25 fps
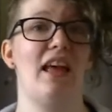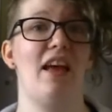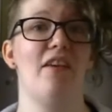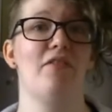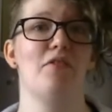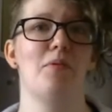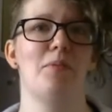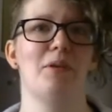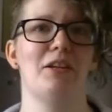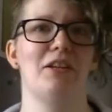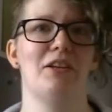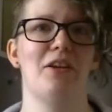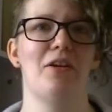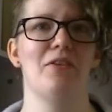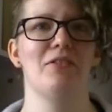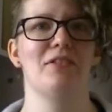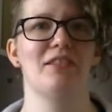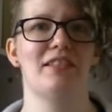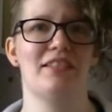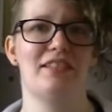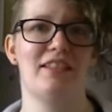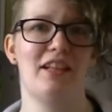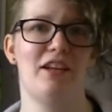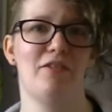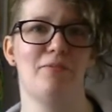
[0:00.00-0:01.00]
everybody knows
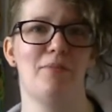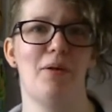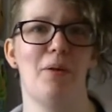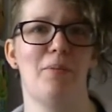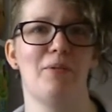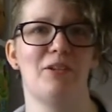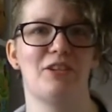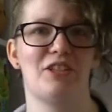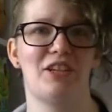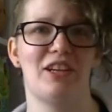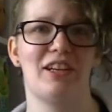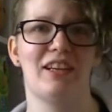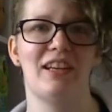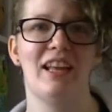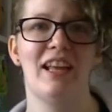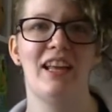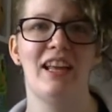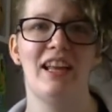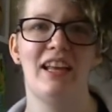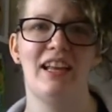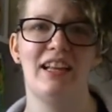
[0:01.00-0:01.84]
that self-publishing